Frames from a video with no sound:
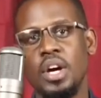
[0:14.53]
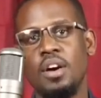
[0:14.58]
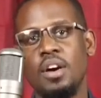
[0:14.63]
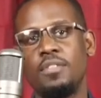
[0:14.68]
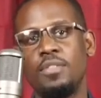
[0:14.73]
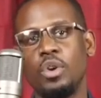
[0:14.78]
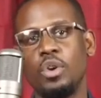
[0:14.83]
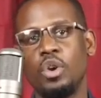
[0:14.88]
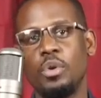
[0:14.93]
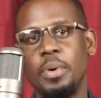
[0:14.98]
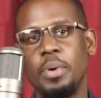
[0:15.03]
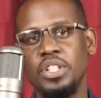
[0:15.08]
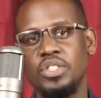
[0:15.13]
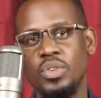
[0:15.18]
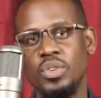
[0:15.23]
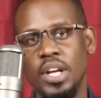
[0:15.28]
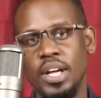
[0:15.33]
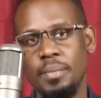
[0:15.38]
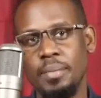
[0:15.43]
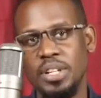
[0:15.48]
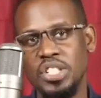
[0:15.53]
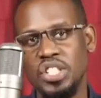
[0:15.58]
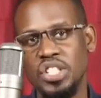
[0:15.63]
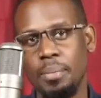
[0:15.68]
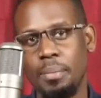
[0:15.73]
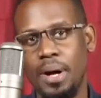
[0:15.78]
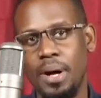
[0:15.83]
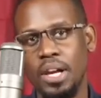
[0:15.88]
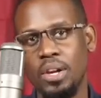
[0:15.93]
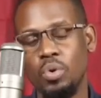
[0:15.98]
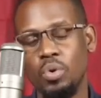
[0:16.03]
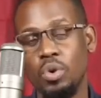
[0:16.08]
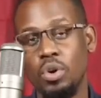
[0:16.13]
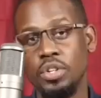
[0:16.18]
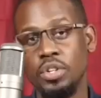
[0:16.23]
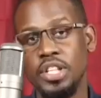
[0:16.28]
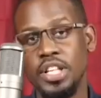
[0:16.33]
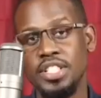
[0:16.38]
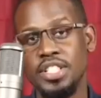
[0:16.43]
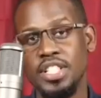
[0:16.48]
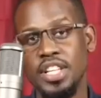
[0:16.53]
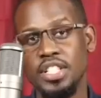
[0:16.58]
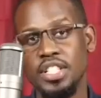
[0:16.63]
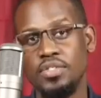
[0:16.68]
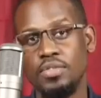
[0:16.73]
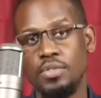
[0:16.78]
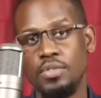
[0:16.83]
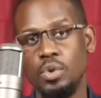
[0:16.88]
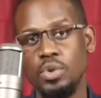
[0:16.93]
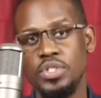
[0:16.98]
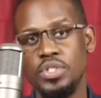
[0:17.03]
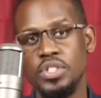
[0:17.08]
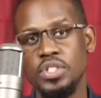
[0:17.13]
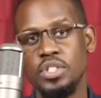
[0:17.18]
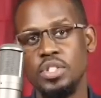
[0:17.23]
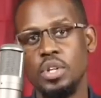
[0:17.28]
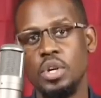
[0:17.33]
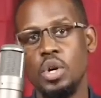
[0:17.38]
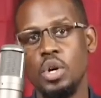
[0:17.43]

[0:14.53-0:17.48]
followed by Suleiman Shabal, who got 38 votes,